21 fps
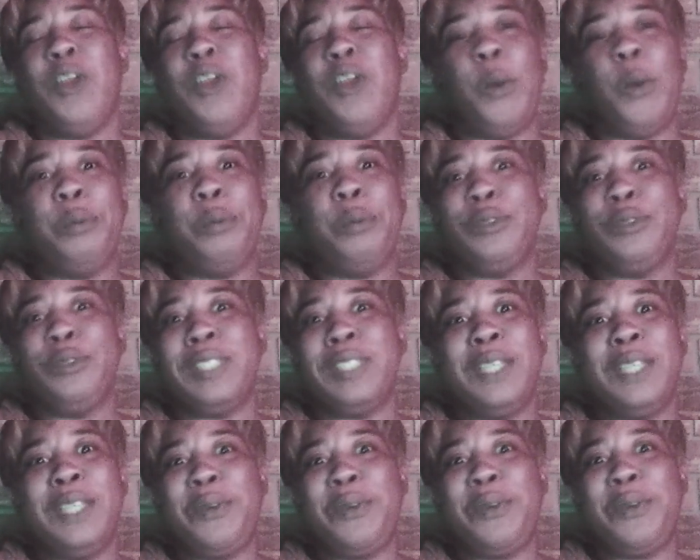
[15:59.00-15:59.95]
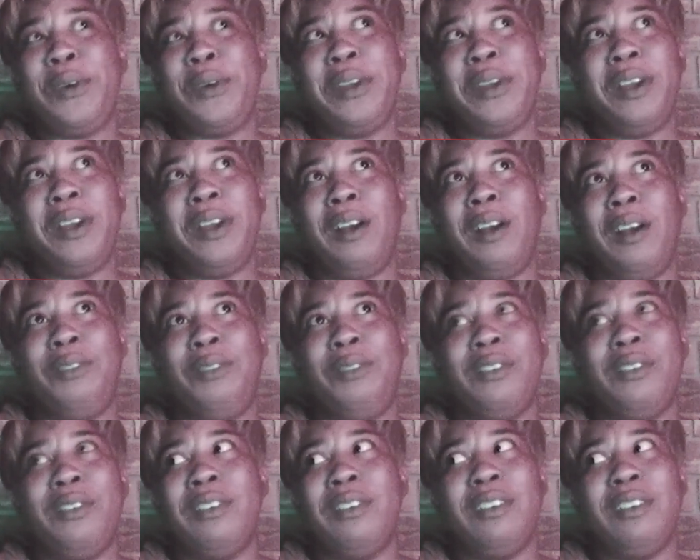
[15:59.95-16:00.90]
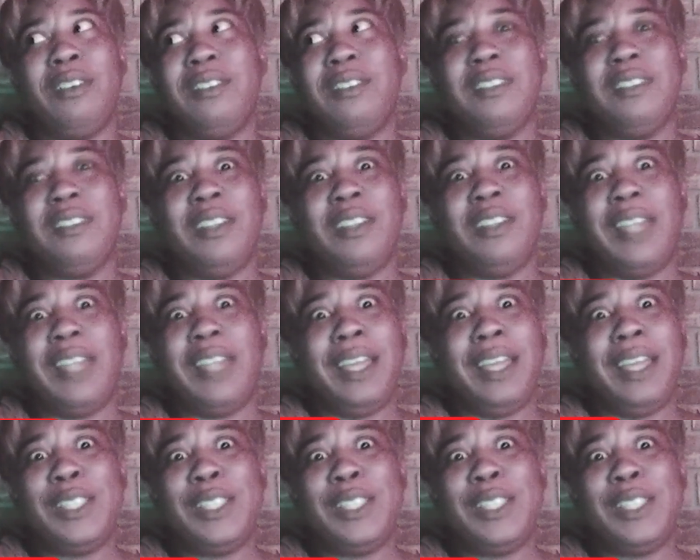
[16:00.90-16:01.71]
Bruce Leroy off of The Last